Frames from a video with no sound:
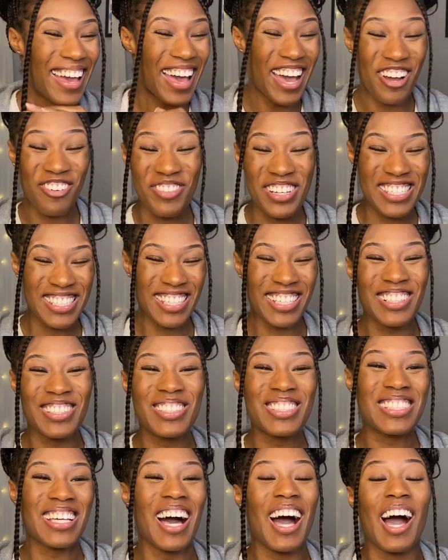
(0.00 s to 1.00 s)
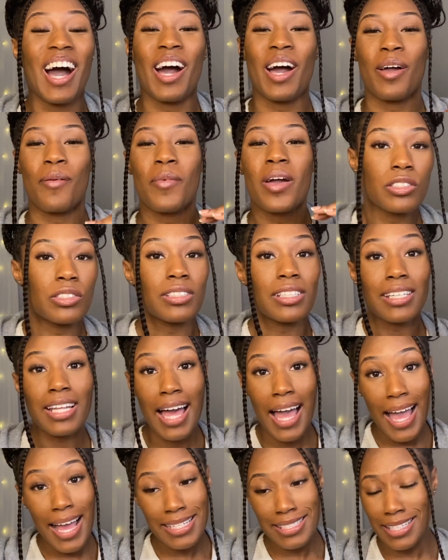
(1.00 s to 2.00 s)
Every single time. The
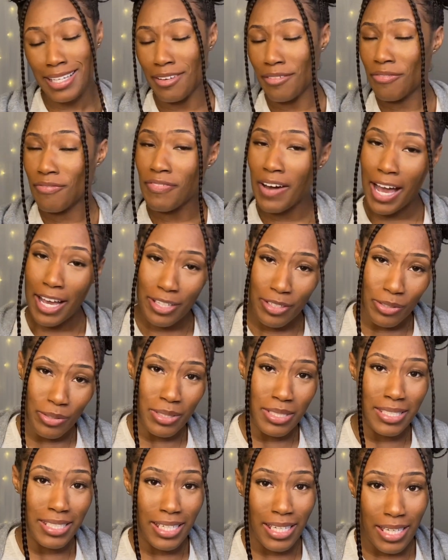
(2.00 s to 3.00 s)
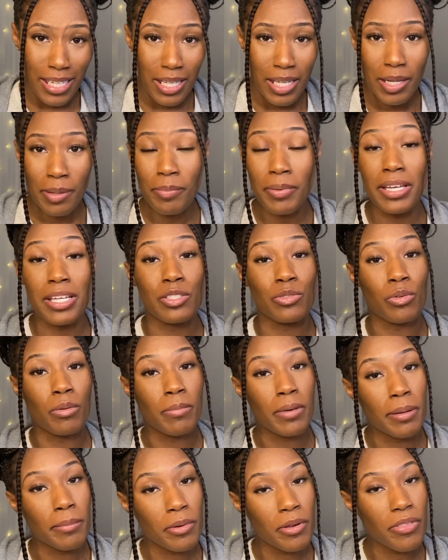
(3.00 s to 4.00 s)
last and final tip is
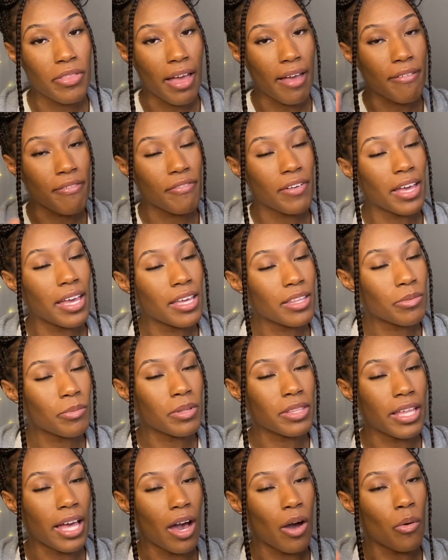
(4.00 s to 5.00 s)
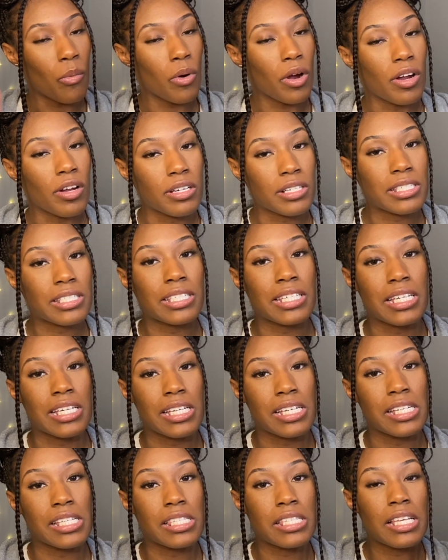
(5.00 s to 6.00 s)
remember that faith without works
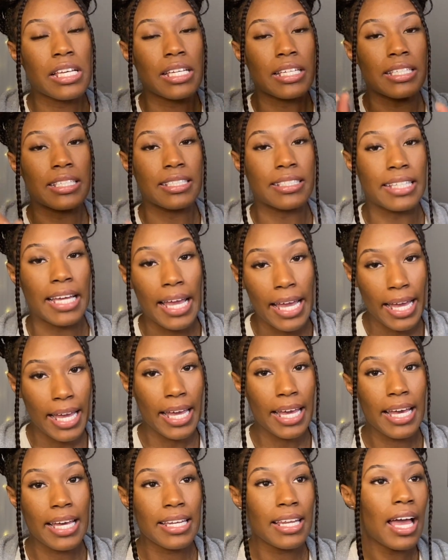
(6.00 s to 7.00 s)
is dead.